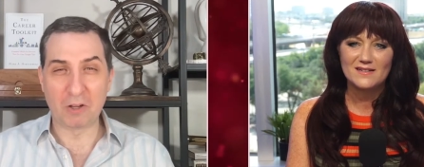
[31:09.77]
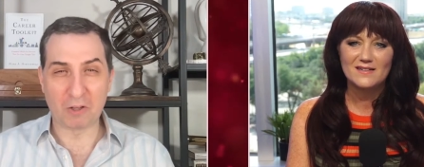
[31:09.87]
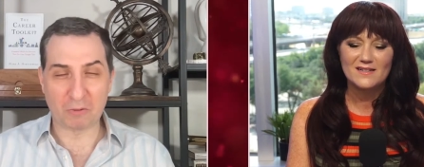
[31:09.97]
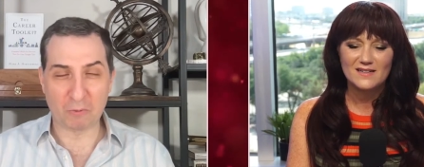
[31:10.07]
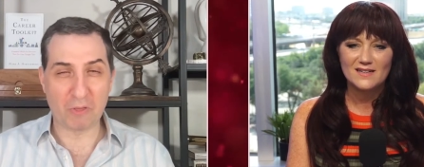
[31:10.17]

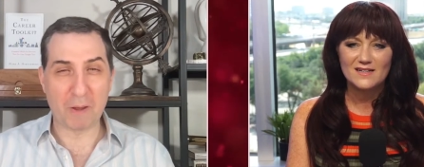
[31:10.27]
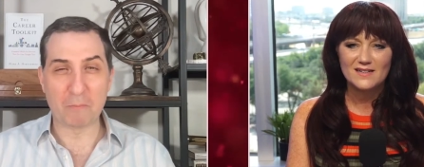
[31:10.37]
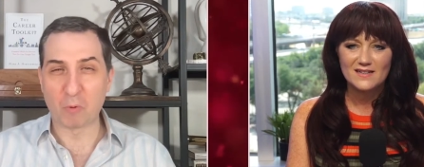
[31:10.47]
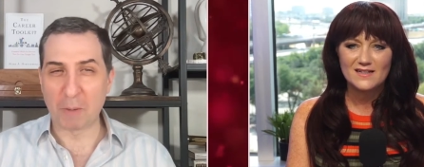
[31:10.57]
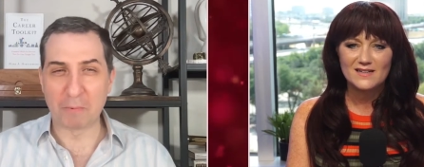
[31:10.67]
Speaker 1: look through
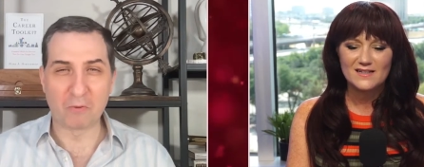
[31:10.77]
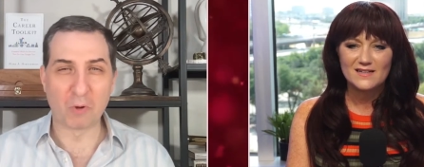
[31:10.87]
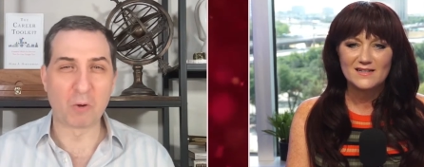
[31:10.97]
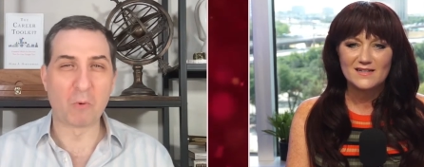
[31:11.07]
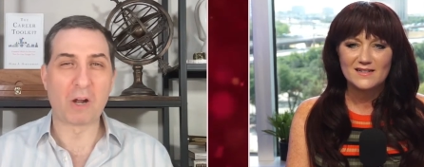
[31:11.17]
them right
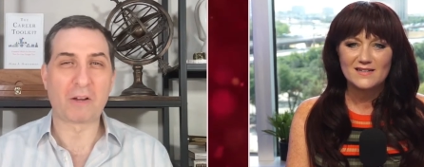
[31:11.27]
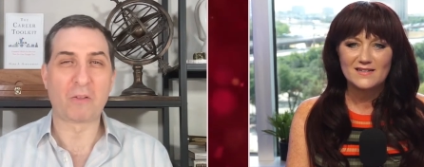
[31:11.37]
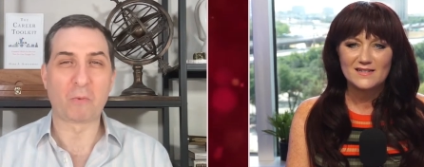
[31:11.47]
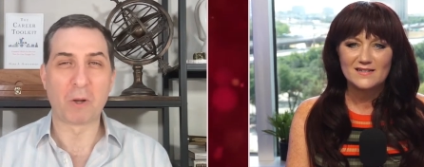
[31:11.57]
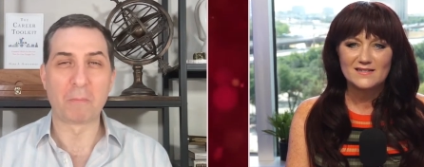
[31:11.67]
before you walk
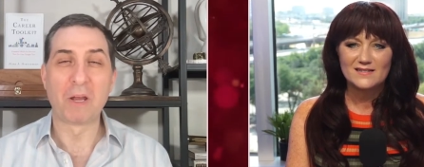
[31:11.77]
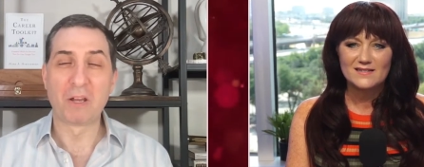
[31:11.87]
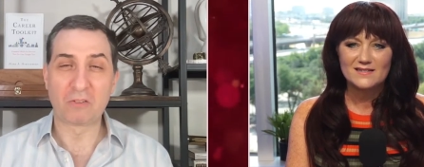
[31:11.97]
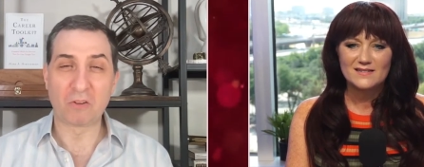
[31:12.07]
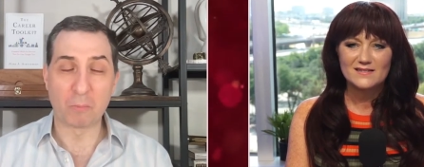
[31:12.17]
in the room.
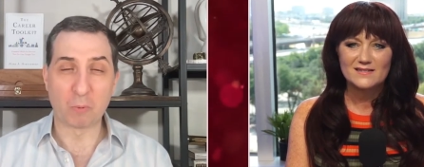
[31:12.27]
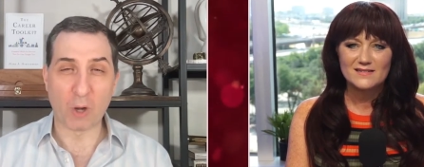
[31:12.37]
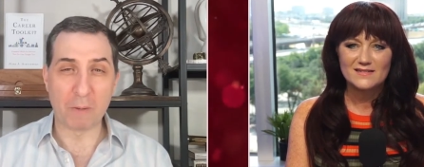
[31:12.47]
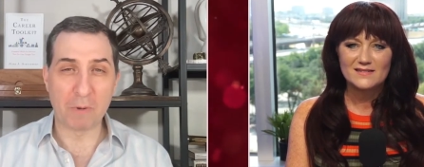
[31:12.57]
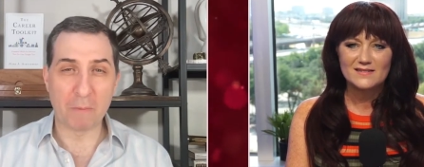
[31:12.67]
So the
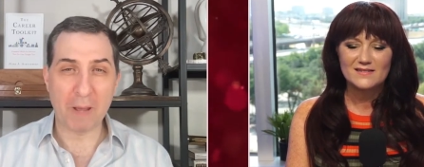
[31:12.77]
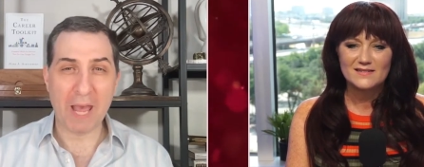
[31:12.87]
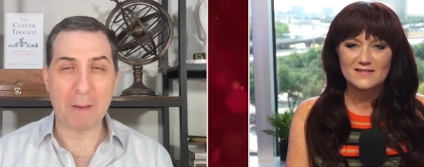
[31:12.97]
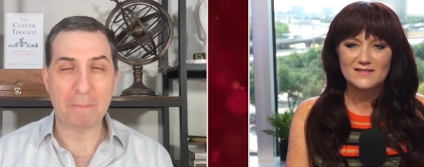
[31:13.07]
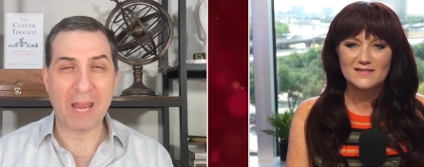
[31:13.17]
Brain Bump
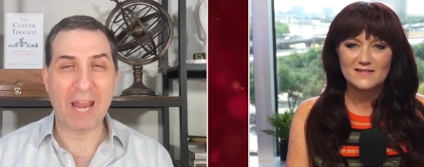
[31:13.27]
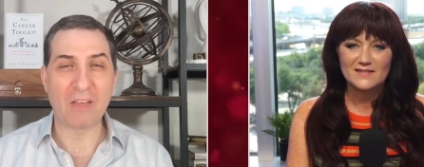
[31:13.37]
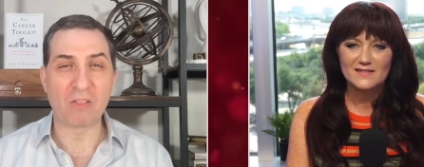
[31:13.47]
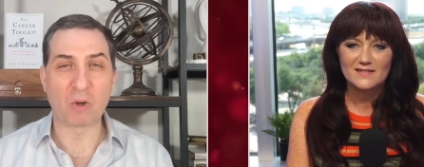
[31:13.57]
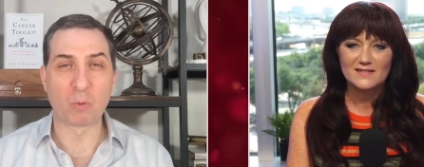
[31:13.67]
app
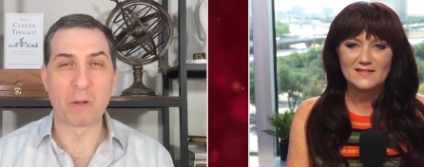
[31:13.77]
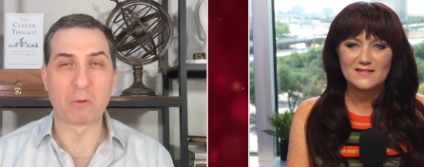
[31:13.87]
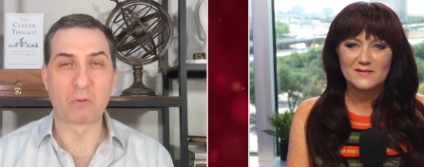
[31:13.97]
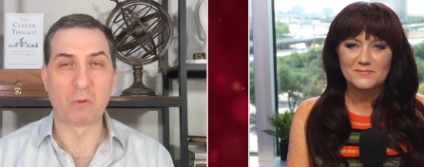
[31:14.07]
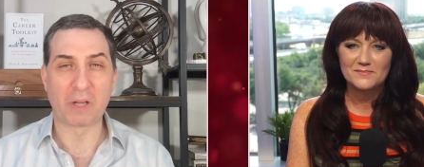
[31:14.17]
and the
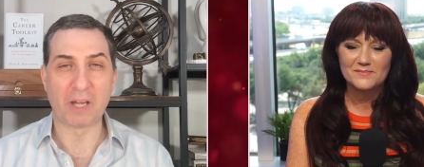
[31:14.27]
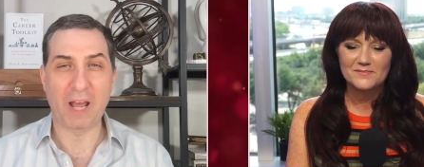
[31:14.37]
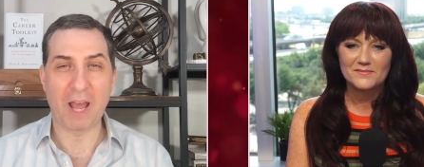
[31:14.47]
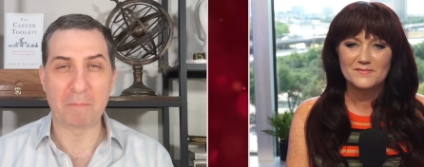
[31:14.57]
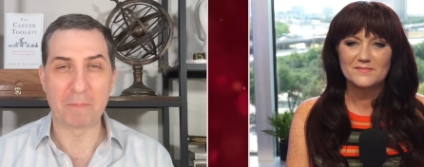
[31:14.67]
Career
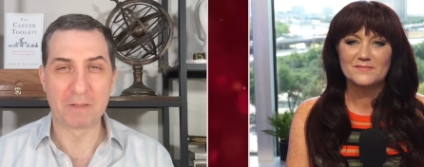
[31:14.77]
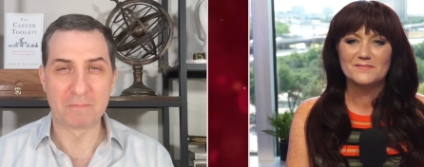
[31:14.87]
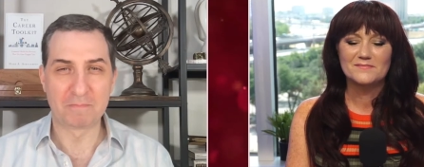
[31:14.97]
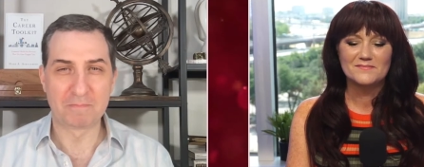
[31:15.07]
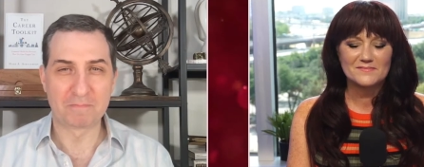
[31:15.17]
Toolkit app.
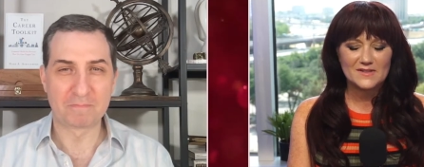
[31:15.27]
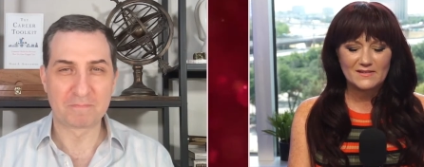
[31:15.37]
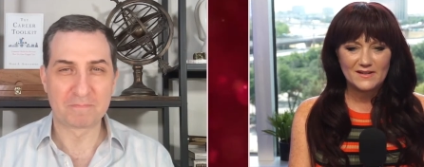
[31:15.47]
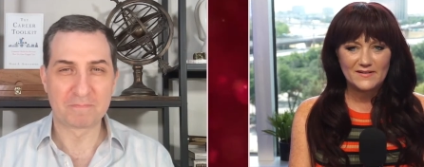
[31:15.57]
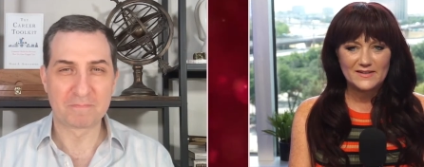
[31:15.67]

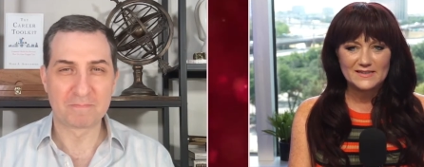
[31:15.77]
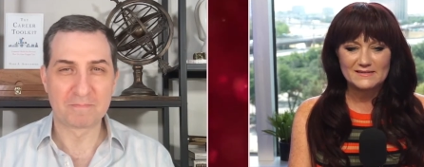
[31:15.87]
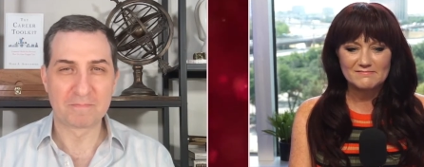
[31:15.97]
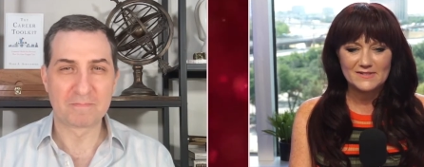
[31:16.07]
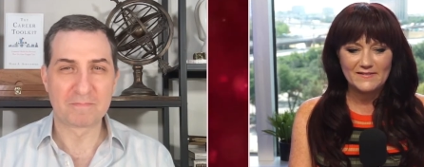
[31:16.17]
Speaker 2: Love it,
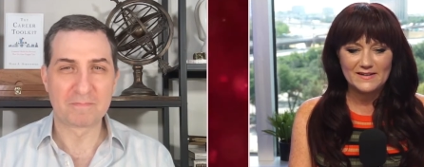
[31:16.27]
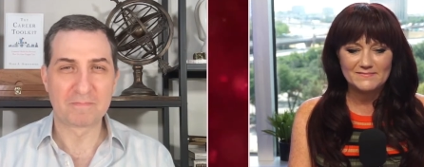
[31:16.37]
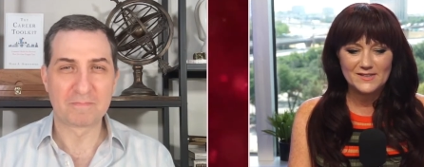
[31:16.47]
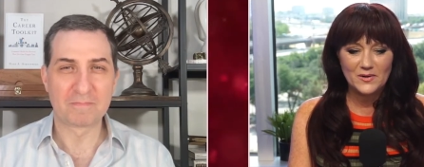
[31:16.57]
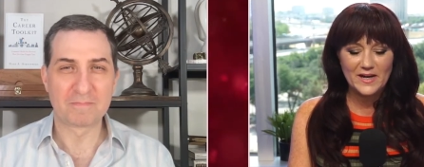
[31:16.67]
love
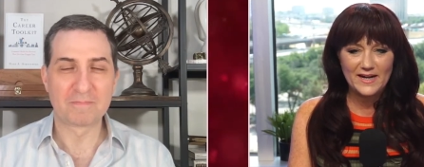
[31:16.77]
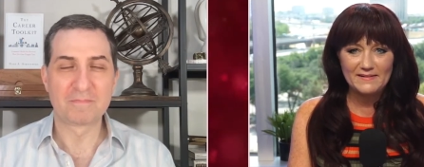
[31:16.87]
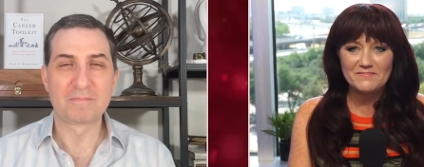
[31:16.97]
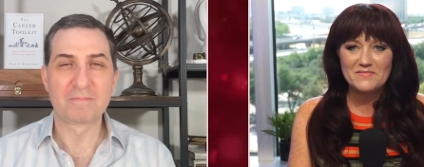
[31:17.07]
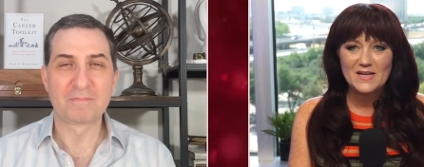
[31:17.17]
it.
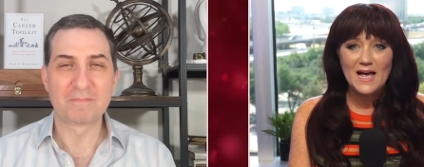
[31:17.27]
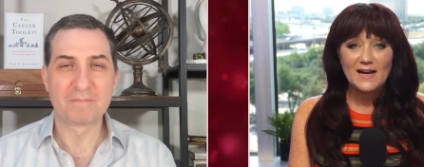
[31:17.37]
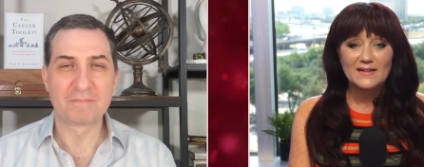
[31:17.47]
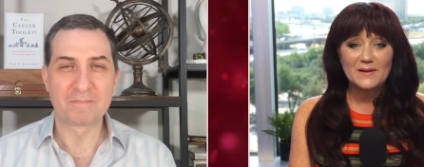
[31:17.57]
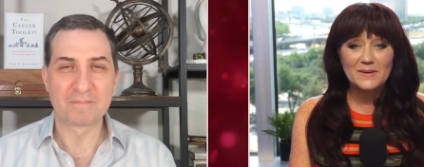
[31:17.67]
Okay,
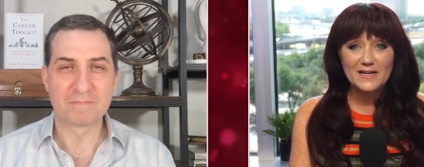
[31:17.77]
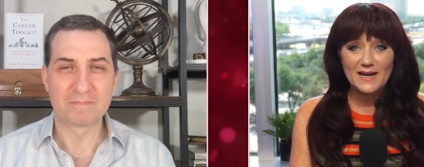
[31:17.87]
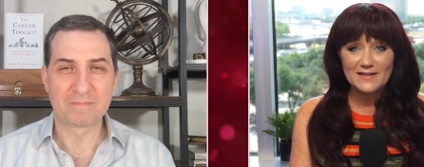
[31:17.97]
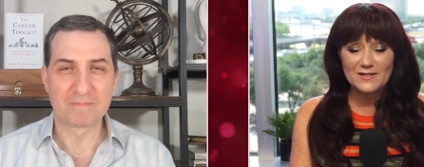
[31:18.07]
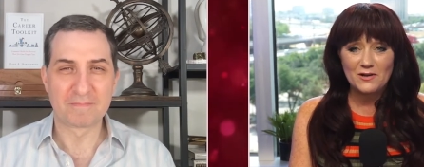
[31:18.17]
now I'm gonna
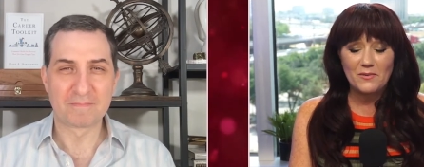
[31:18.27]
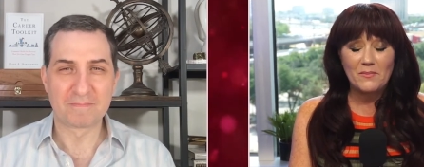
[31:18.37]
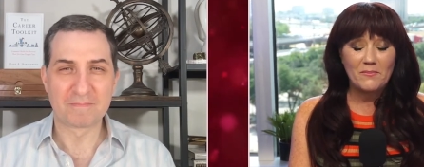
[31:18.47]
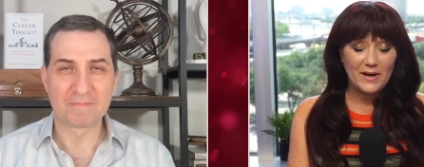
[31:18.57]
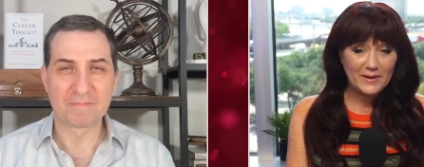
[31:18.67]
ask you
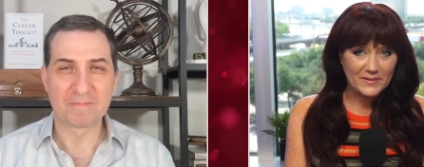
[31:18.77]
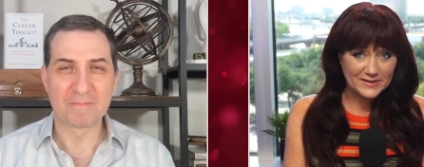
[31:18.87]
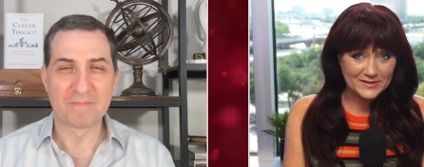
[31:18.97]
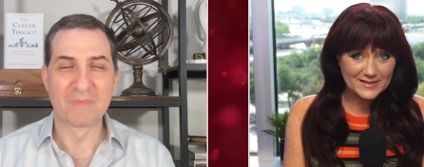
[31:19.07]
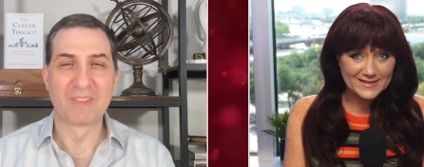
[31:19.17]
my
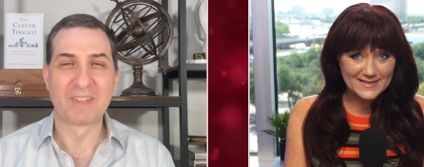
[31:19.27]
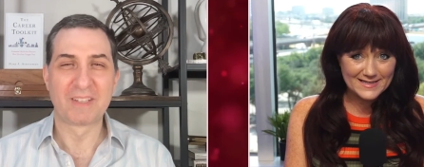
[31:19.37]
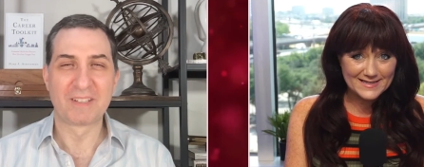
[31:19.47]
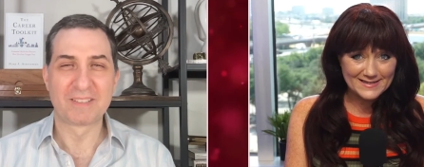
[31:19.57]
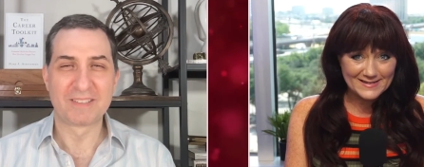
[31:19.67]
questions,
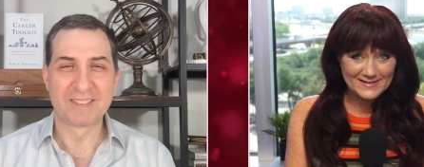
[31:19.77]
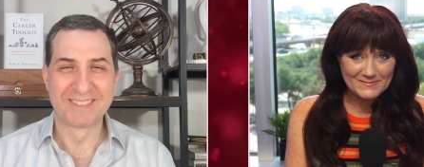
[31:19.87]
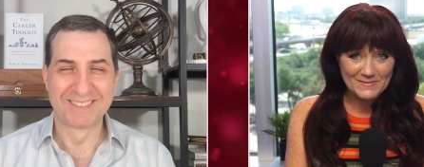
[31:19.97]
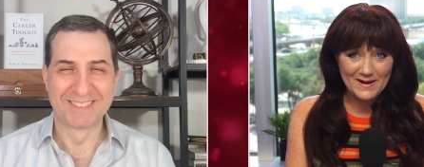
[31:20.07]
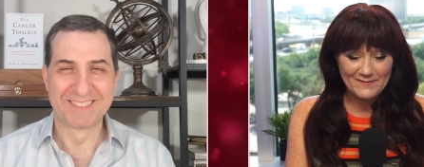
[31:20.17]

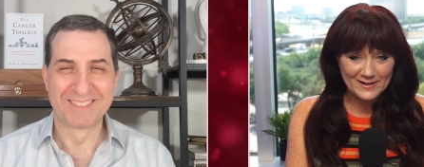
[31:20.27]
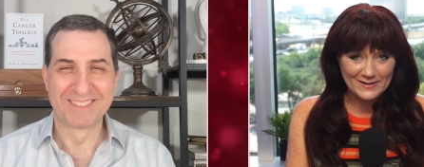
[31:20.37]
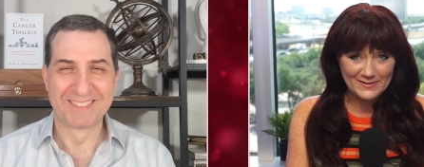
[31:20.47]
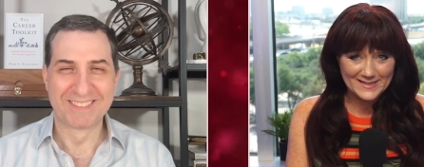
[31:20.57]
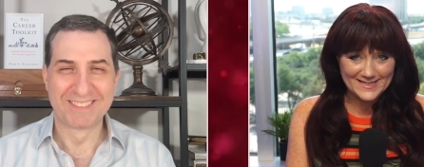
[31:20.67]
my fun
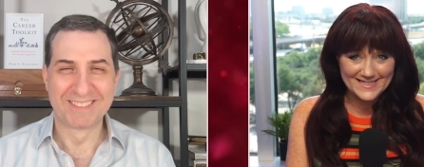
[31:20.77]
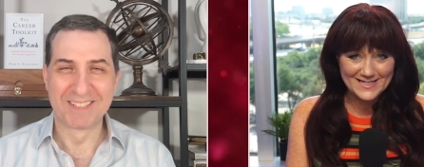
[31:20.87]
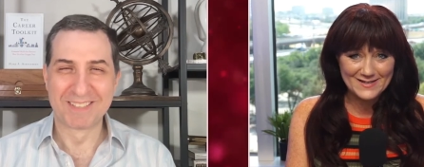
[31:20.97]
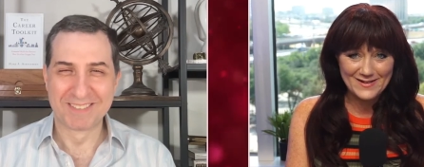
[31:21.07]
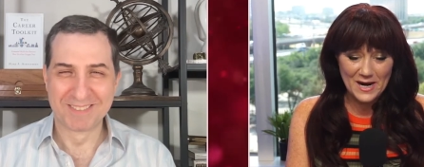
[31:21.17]
questions,
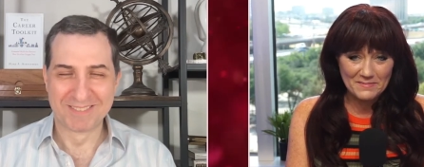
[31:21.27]
the V I